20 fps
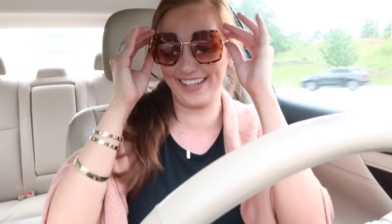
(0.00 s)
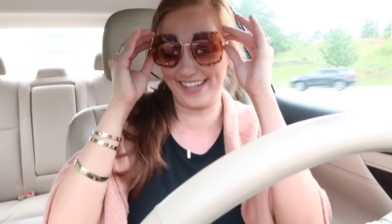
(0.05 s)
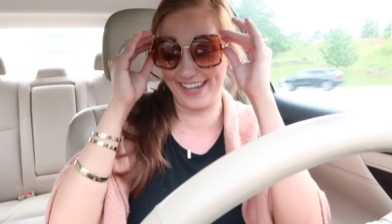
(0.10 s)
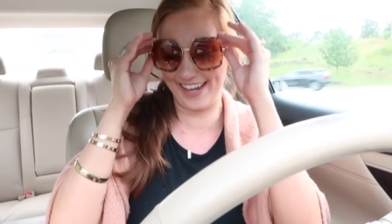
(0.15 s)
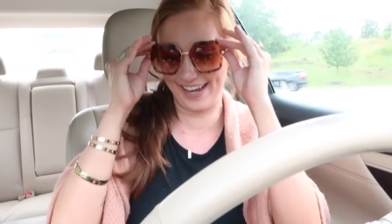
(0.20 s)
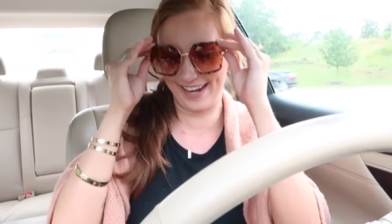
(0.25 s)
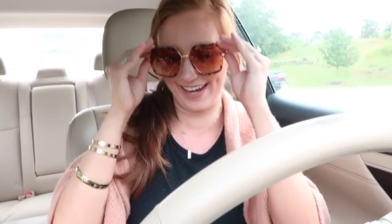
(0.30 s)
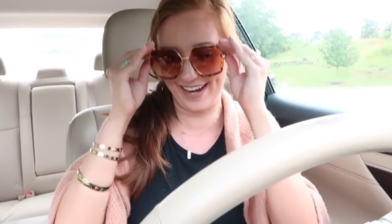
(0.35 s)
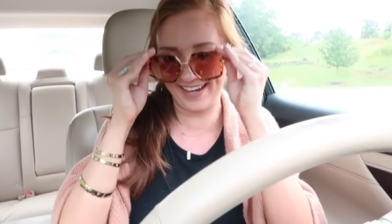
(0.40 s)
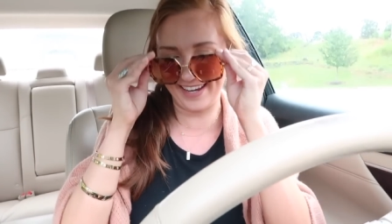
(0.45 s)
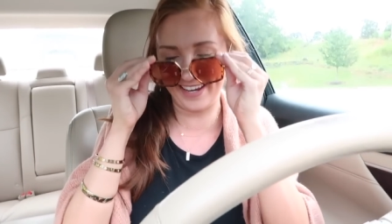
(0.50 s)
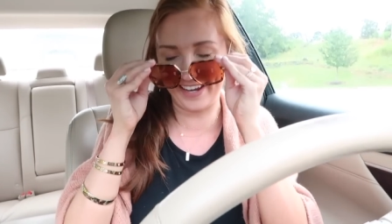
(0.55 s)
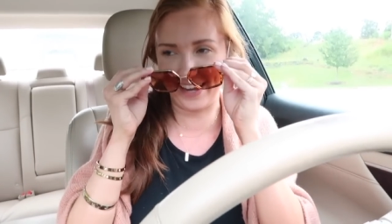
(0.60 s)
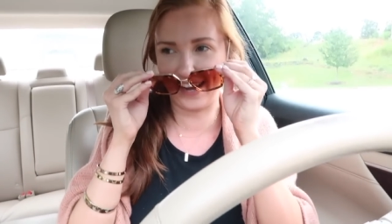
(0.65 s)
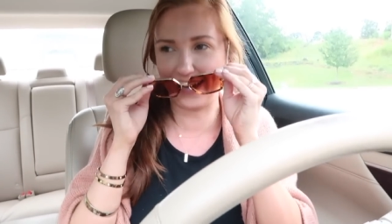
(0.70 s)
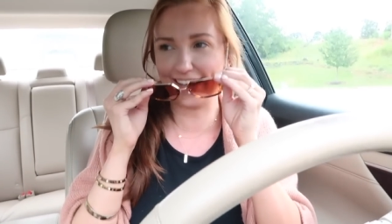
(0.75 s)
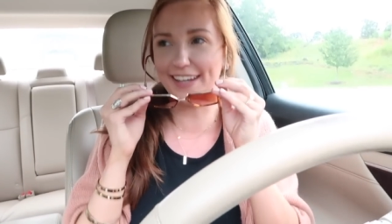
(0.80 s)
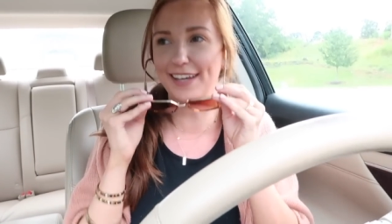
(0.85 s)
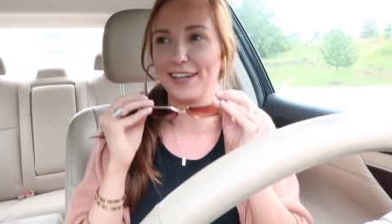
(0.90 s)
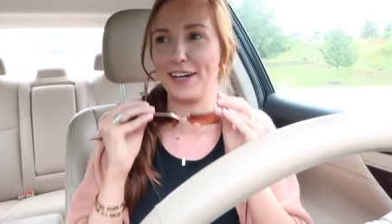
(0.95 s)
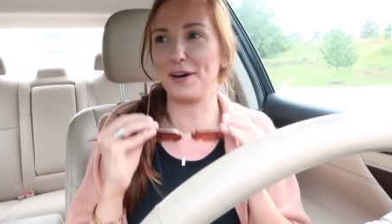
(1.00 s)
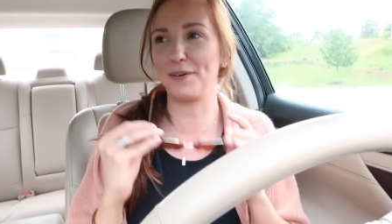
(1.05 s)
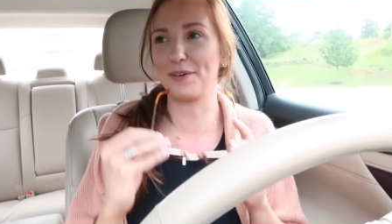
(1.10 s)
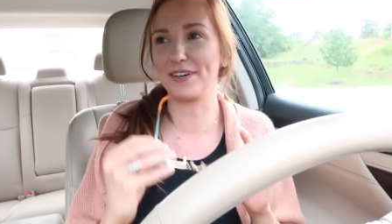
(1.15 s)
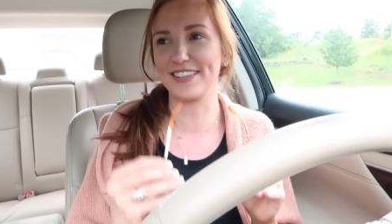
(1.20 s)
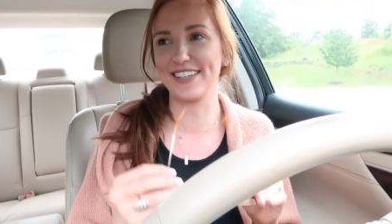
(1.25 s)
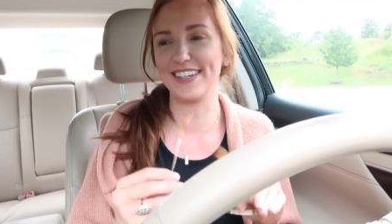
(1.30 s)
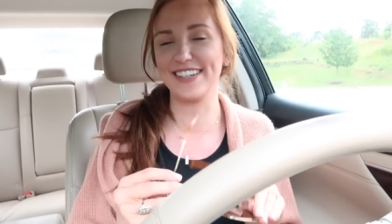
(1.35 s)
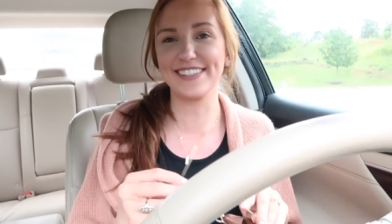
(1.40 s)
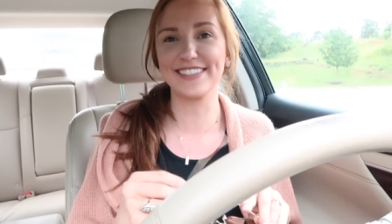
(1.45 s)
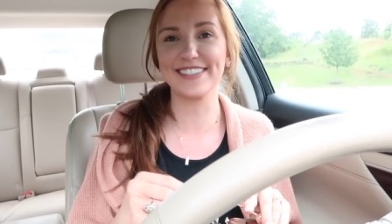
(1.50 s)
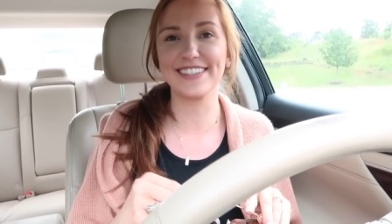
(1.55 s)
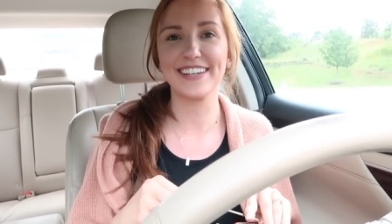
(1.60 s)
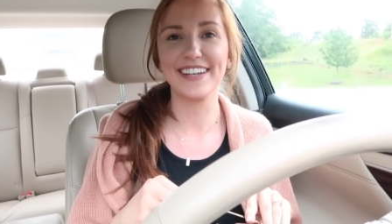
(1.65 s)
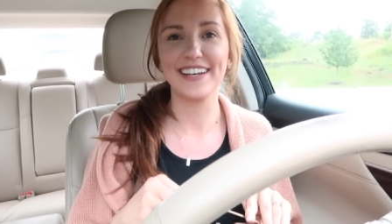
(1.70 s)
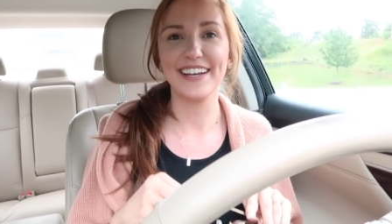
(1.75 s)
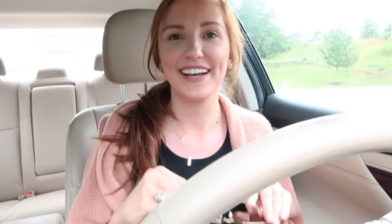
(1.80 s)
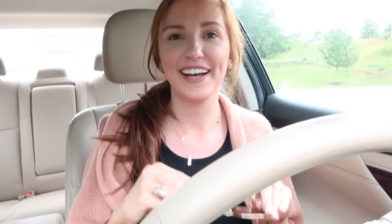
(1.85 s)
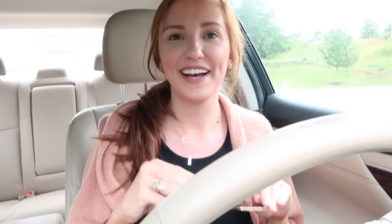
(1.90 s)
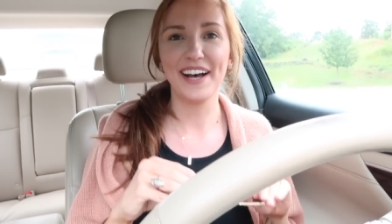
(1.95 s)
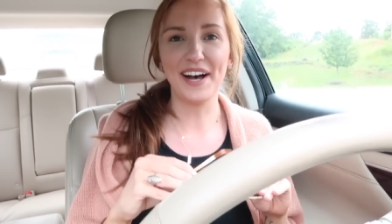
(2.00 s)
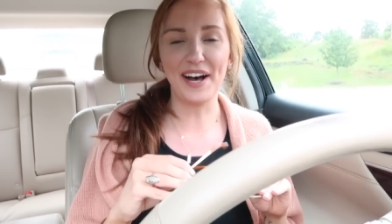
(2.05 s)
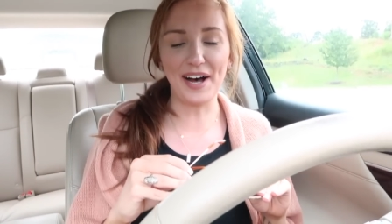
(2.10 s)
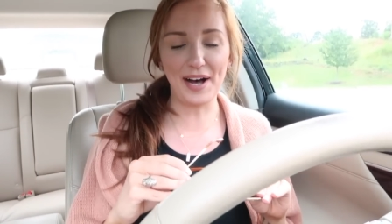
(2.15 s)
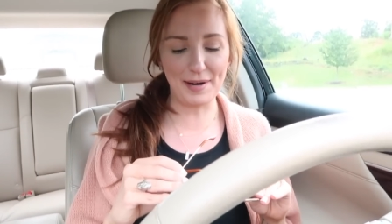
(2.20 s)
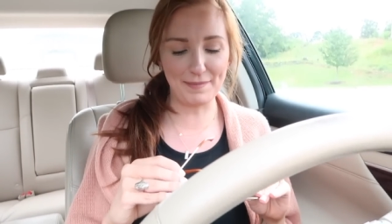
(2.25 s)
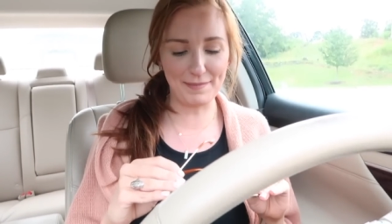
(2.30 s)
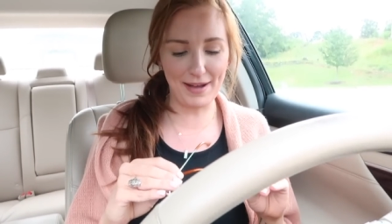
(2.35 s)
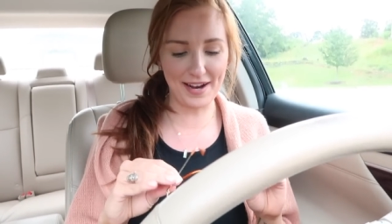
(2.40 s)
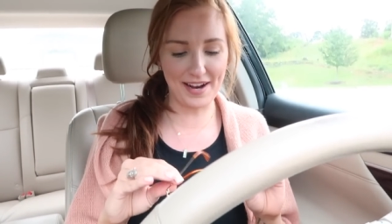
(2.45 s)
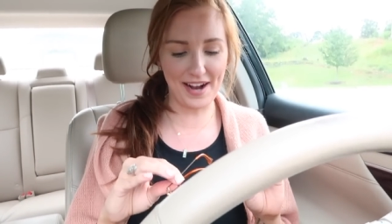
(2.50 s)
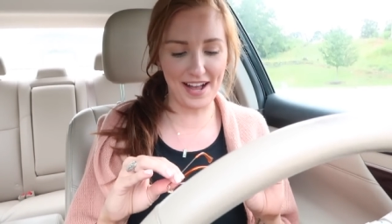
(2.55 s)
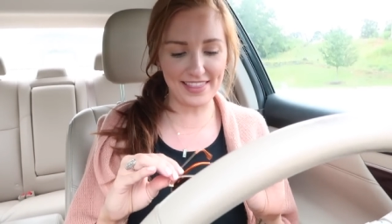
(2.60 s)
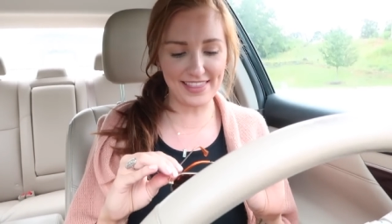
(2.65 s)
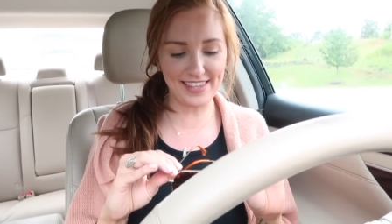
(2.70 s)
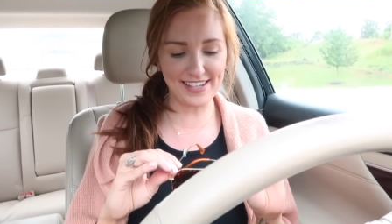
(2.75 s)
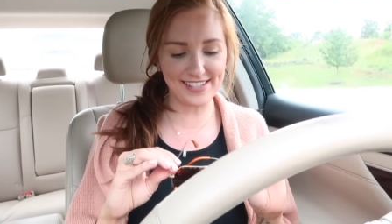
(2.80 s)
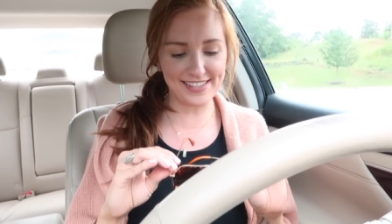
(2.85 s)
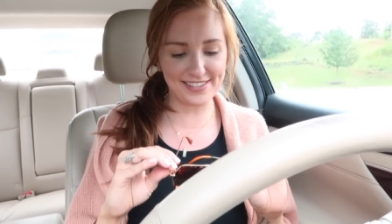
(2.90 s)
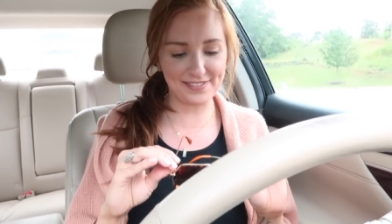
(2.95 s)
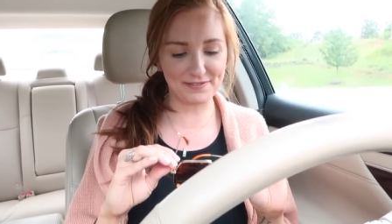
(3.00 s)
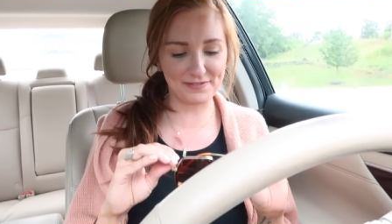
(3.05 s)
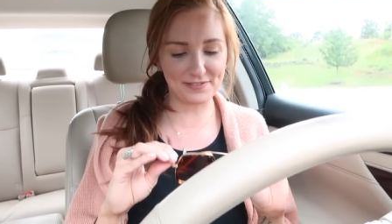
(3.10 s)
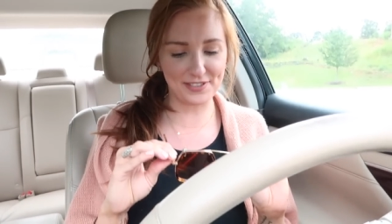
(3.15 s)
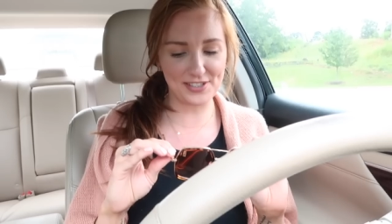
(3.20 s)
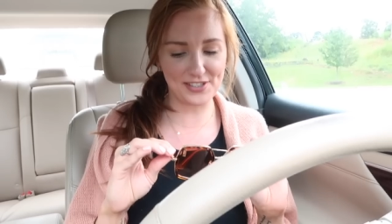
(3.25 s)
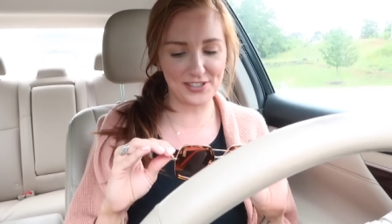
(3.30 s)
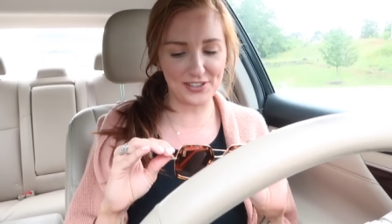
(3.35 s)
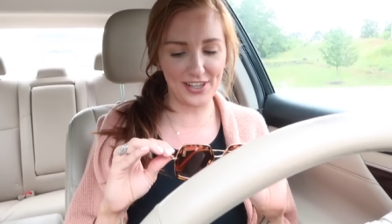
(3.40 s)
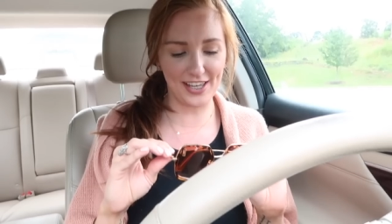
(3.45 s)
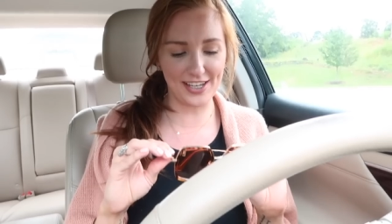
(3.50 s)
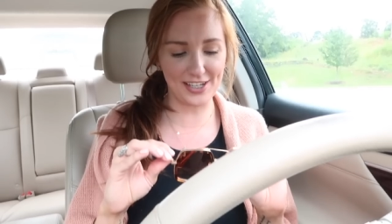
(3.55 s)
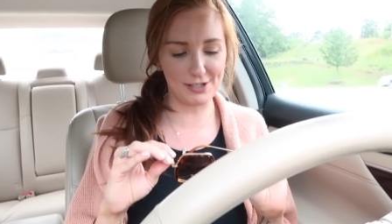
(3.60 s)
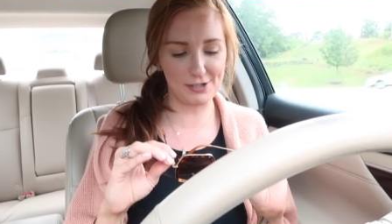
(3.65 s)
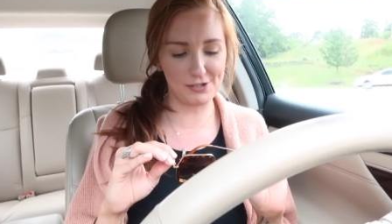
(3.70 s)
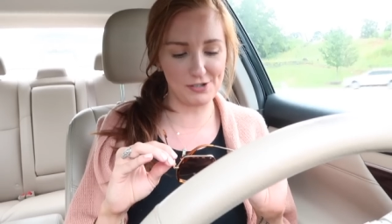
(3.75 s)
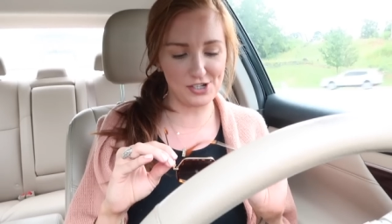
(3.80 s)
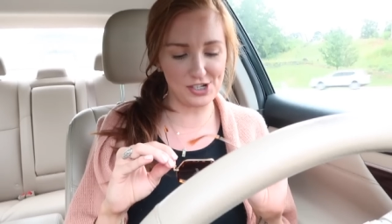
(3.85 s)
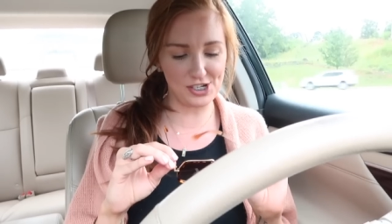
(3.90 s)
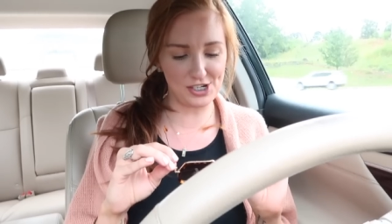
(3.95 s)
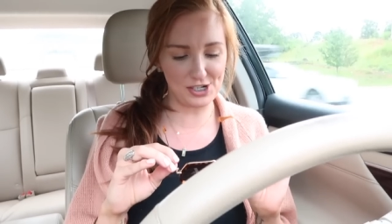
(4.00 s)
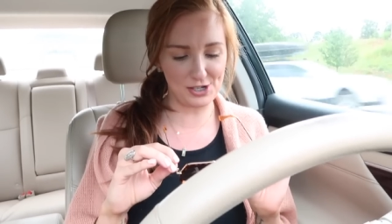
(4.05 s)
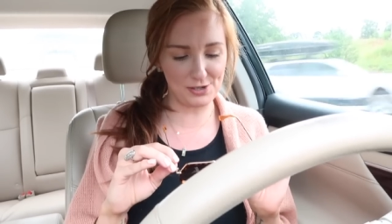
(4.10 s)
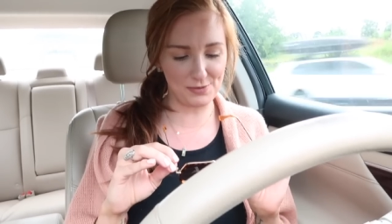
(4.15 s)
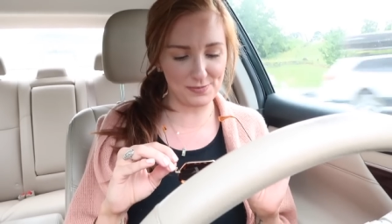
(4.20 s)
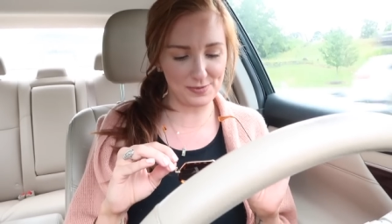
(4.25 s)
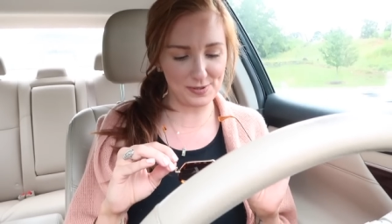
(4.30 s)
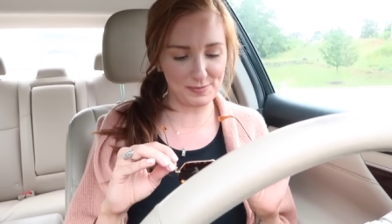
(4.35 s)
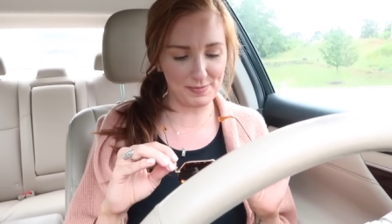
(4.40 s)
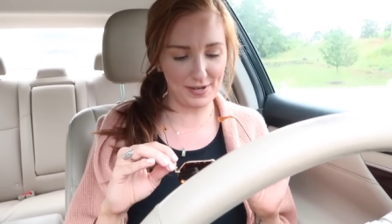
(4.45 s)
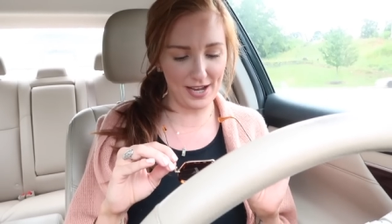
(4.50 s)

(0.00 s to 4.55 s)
I can't, I can't, I cannot wear these. Um, I got these because they're like Gucci dupes,